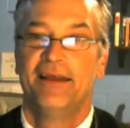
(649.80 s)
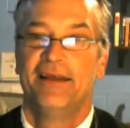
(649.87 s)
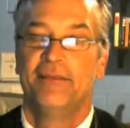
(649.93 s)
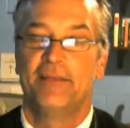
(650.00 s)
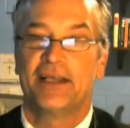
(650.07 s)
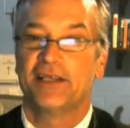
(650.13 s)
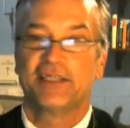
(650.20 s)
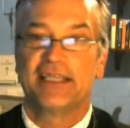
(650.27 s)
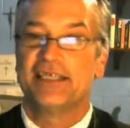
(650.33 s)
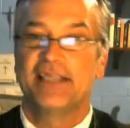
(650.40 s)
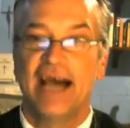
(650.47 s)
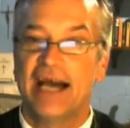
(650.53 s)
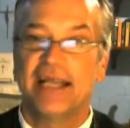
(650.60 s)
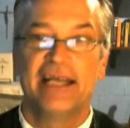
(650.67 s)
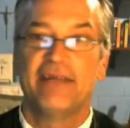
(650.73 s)
Because he's
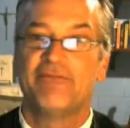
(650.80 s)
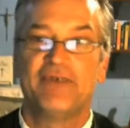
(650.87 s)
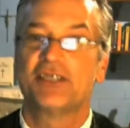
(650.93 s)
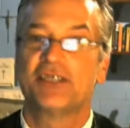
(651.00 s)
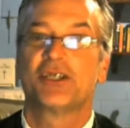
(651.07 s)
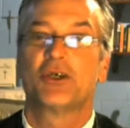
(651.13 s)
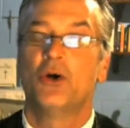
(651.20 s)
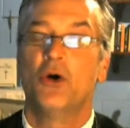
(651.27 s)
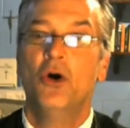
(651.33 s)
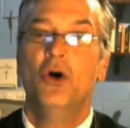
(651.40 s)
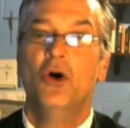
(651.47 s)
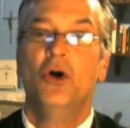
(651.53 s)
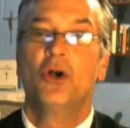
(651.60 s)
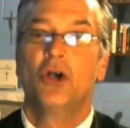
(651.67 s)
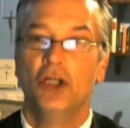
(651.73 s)
not in a physical,
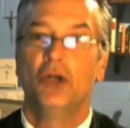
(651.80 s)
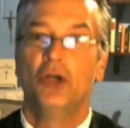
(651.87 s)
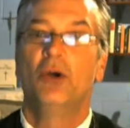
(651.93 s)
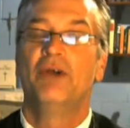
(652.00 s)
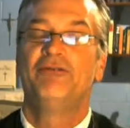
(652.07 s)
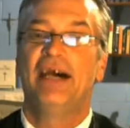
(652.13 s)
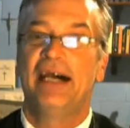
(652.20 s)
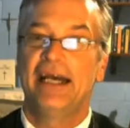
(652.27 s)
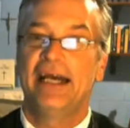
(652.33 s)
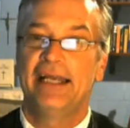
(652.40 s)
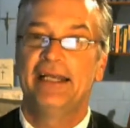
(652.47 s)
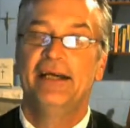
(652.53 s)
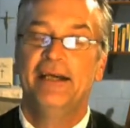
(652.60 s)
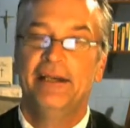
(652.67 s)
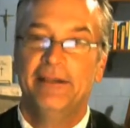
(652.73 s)

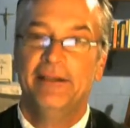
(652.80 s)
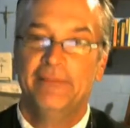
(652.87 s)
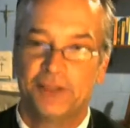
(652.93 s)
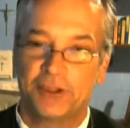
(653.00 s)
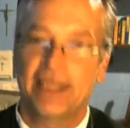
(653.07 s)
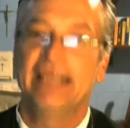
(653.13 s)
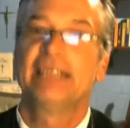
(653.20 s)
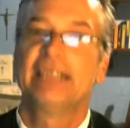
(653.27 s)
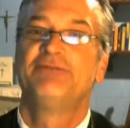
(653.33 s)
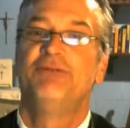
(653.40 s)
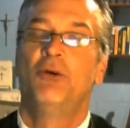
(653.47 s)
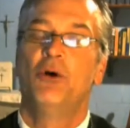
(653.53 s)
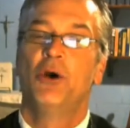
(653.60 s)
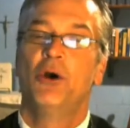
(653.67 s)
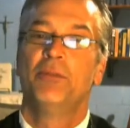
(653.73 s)
glorified,
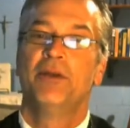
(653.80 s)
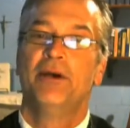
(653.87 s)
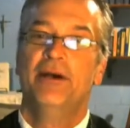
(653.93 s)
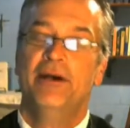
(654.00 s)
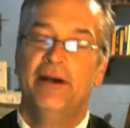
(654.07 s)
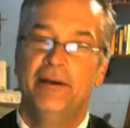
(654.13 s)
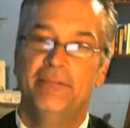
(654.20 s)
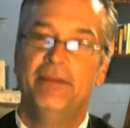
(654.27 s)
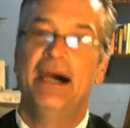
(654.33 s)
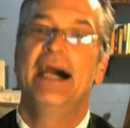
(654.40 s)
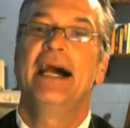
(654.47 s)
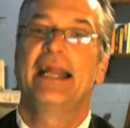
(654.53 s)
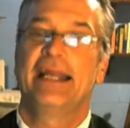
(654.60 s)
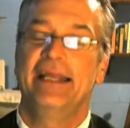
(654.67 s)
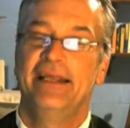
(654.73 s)
transformed
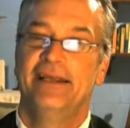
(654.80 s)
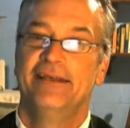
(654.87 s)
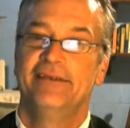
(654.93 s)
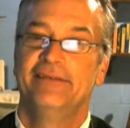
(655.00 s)
body.